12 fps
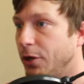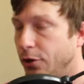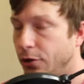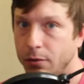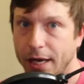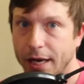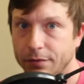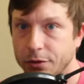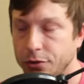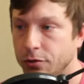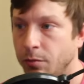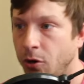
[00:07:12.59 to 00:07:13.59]
You don't have to
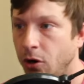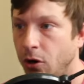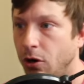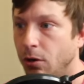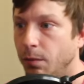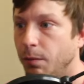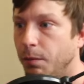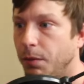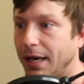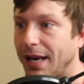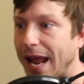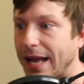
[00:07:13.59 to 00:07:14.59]
do them all,
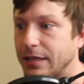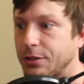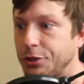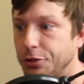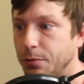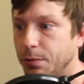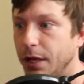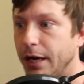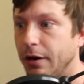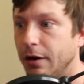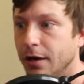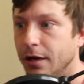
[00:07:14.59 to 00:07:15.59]
but as a new
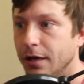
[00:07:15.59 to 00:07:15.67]
player,